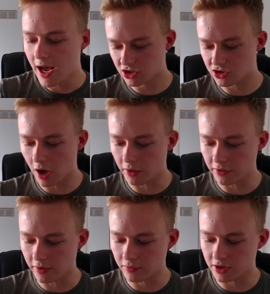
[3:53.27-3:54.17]
They just know
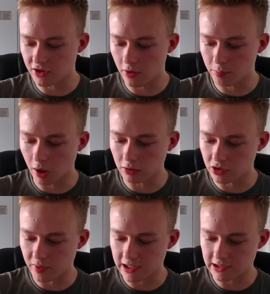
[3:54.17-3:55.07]
that there's no
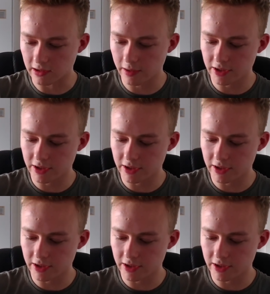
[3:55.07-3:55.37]
boneless pizza.